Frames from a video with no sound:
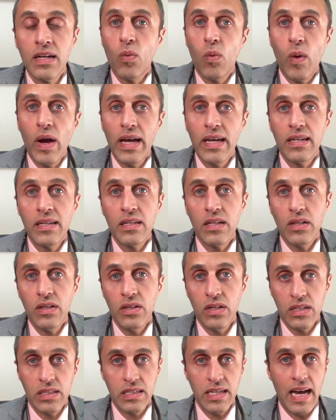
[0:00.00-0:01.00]
when
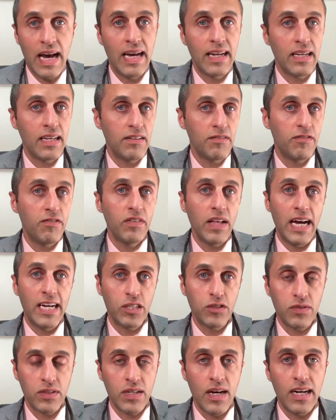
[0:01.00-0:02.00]
looked at in
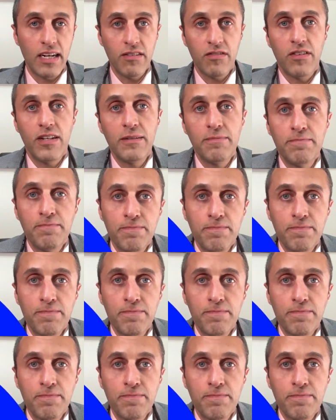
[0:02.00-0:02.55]
flash photography.